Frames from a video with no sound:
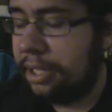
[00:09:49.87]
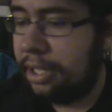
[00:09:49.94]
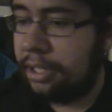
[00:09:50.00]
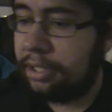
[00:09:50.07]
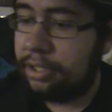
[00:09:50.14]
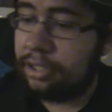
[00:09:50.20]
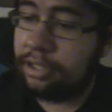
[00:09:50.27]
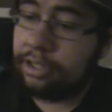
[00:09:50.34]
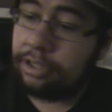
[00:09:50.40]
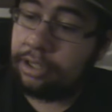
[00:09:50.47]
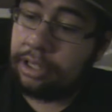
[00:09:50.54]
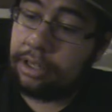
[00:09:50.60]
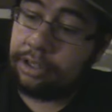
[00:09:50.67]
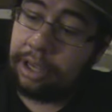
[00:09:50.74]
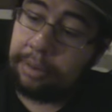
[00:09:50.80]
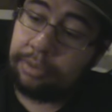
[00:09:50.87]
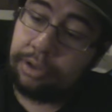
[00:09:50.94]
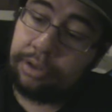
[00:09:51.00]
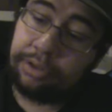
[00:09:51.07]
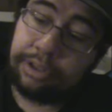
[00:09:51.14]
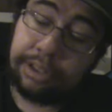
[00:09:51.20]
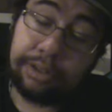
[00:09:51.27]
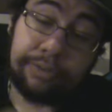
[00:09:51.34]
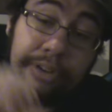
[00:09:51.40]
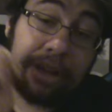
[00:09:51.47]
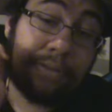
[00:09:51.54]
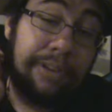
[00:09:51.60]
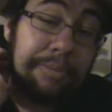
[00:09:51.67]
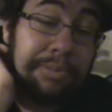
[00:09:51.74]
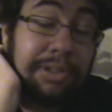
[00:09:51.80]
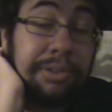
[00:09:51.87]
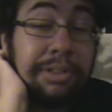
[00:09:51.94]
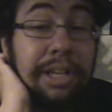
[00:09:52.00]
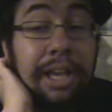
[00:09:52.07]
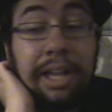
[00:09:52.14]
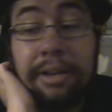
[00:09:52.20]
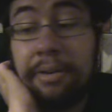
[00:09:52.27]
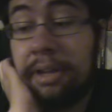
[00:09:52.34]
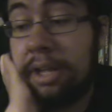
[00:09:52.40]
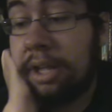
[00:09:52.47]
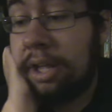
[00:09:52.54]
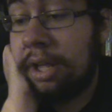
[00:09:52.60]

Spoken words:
And this is Game of Thrones Season 5, Episode 10.